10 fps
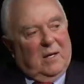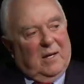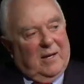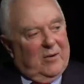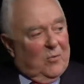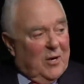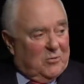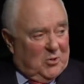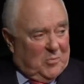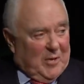And in
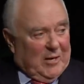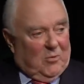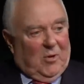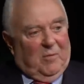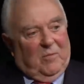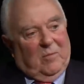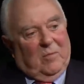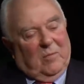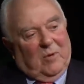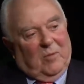retrospect, what,
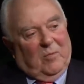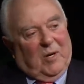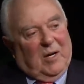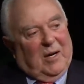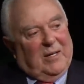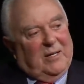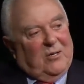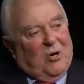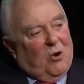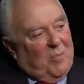what I
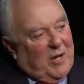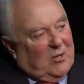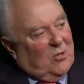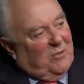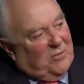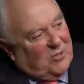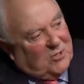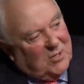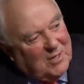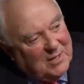didn't know about
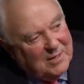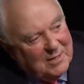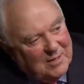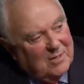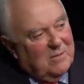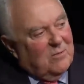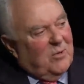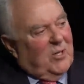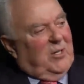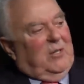Clifford's
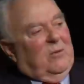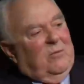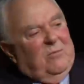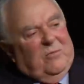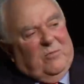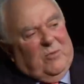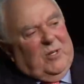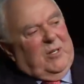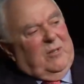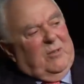really,
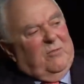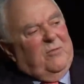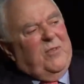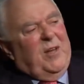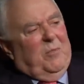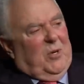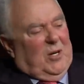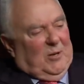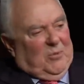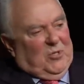really vehement
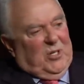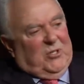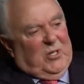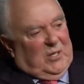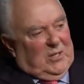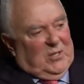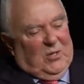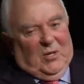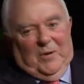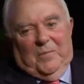opposition at the
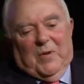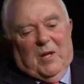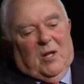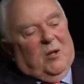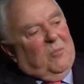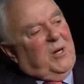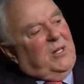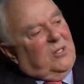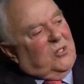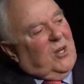time but he
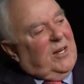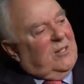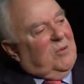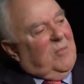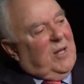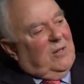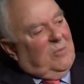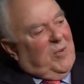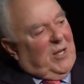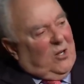decided to make,
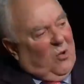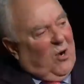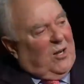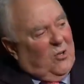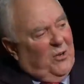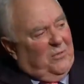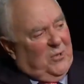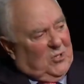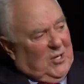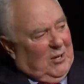make Clark
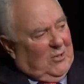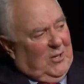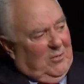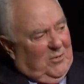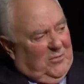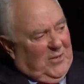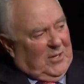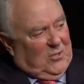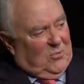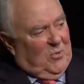Clifford Secretary of
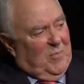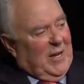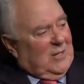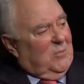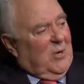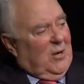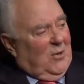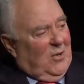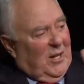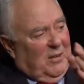Defense when
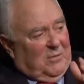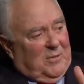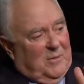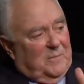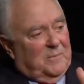McNamara left.